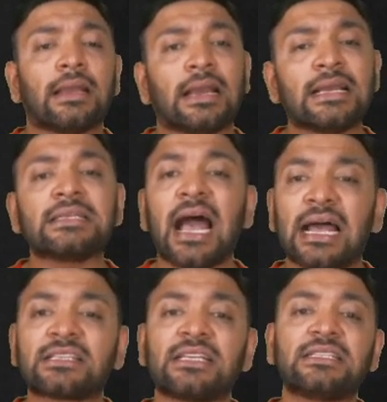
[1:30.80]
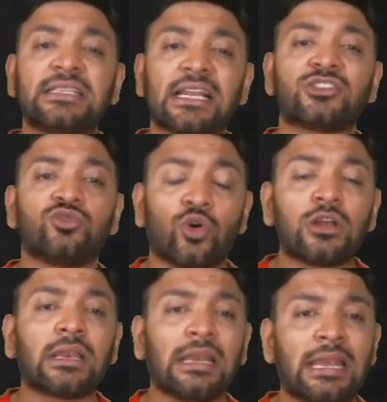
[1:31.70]
Guys, as such, there is no
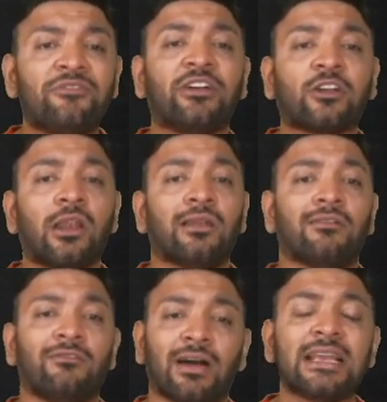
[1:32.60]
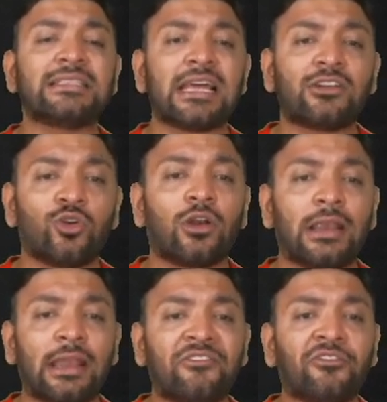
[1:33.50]
relief at all. Why is there no
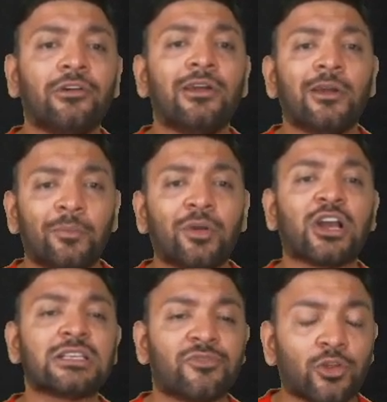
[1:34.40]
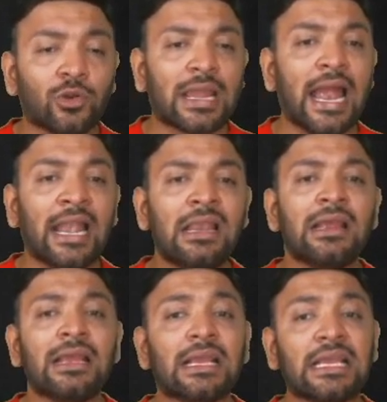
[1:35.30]
relief? Because if you look at,
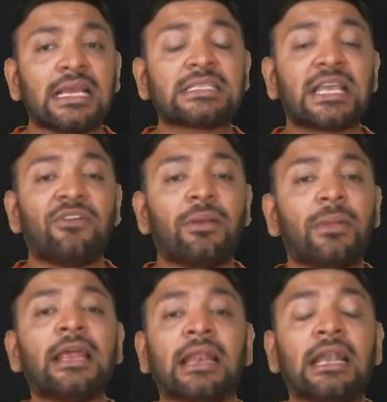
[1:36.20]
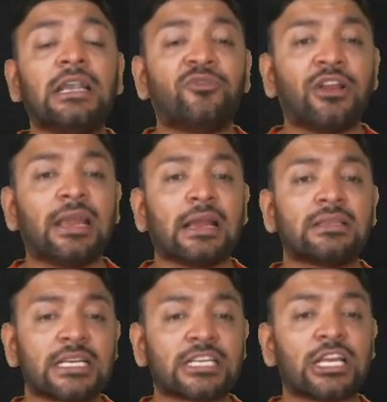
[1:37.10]
he has given me rent-free
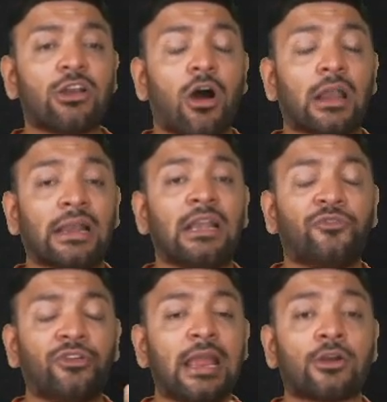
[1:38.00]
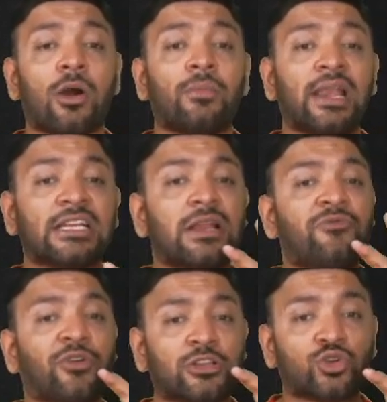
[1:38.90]
concession or rent-free accommodation
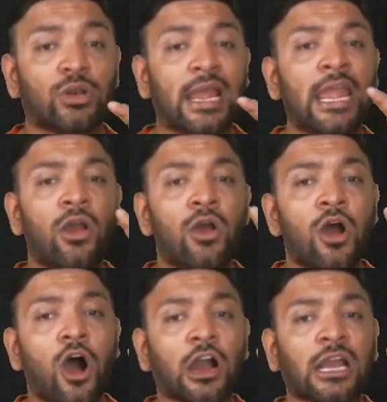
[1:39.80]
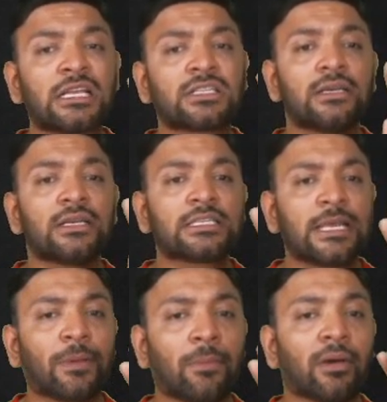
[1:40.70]
for July, August,
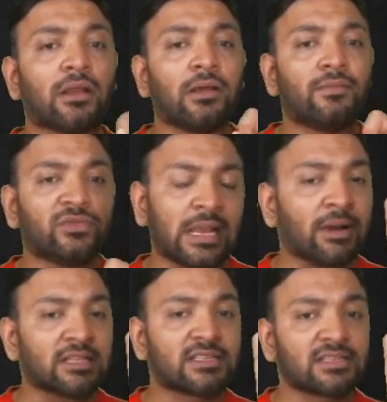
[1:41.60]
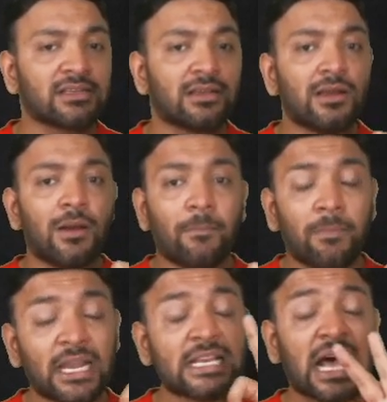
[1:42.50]
September, 3 months.
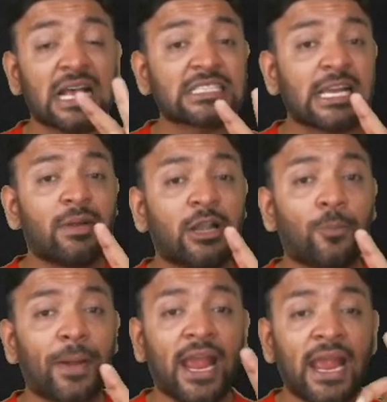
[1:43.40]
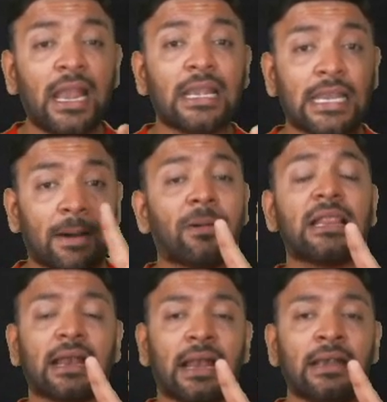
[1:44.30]
But he is asking me to pay double
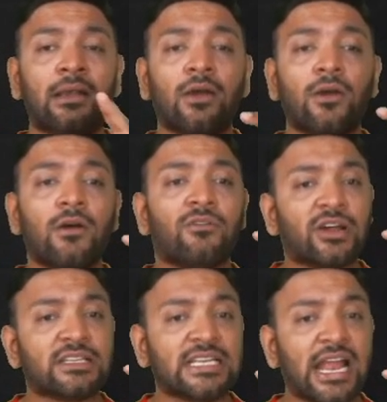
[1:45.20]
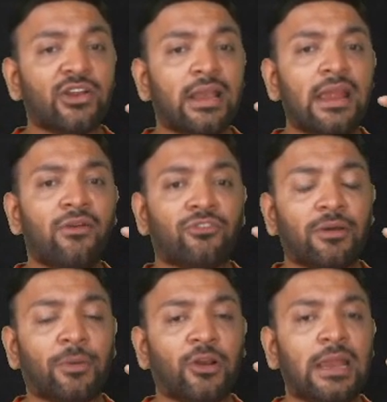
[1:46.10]
the rent for January,
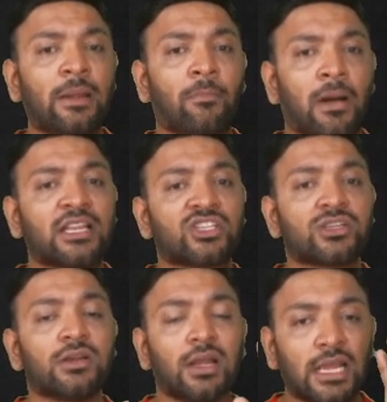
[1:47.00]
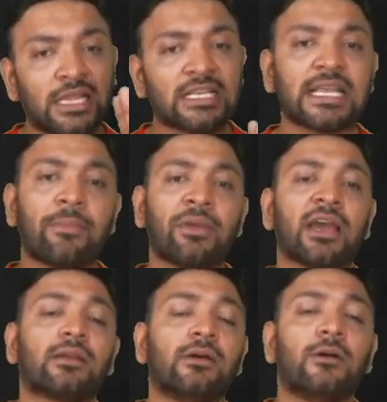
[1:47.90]
February, March in the same year.
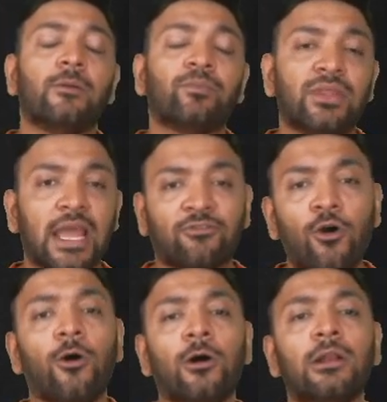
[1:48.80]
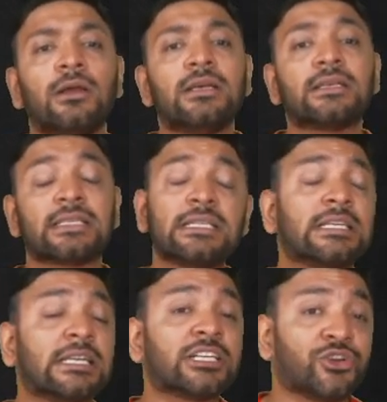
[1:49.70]
Therefore, since
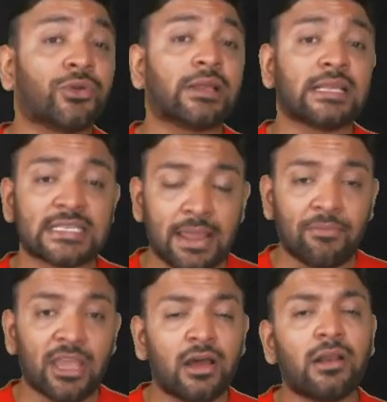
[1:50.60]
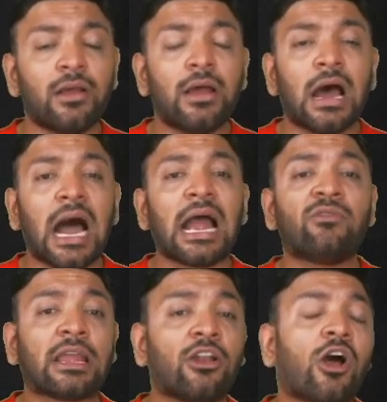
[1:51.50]
it is during the same year, I
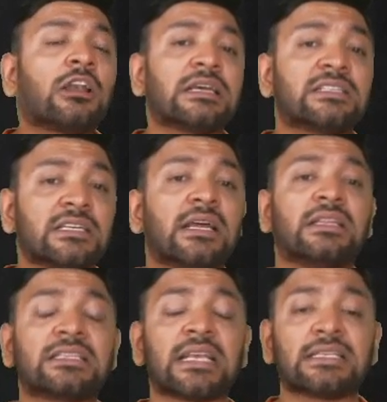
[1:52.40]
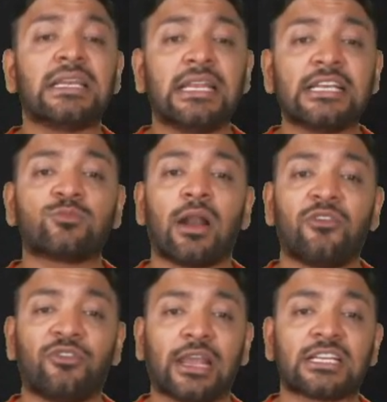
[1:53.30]
cannot consider this as a lease
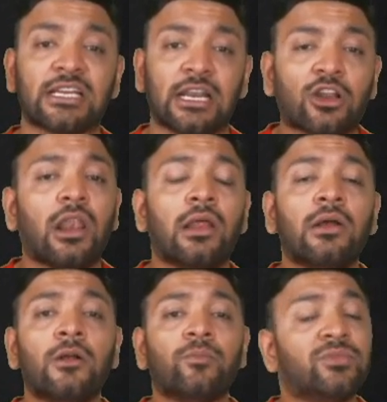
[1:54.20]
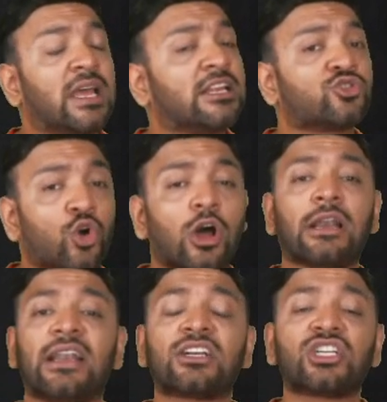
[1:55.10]
modification at all. There is no
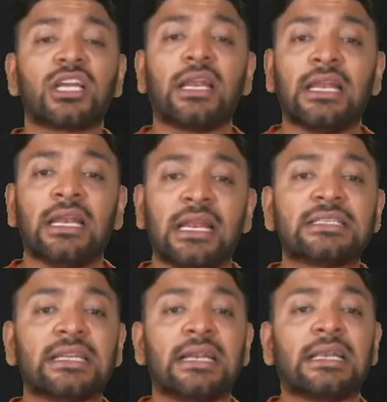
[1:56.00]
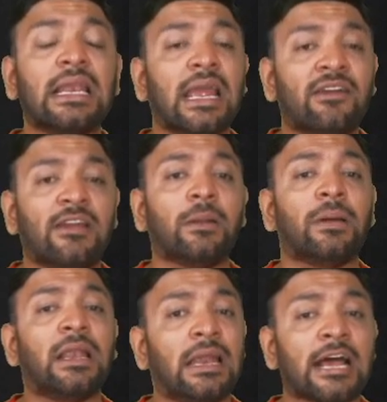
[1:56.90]
reduction in lease rental
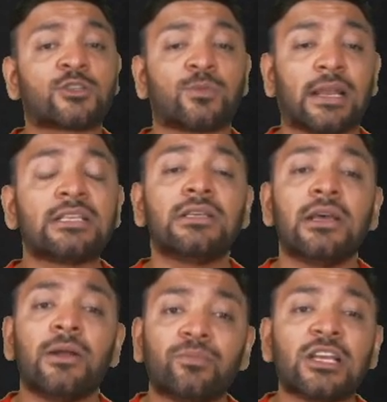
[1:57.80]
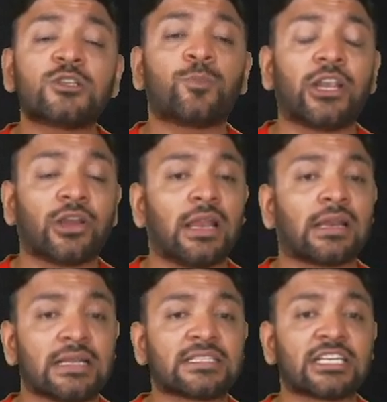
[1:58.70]
available as far as this particular
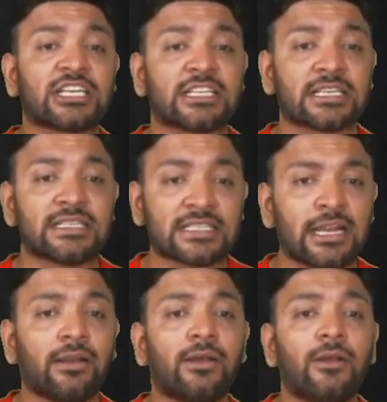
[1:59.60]
concession is concerned.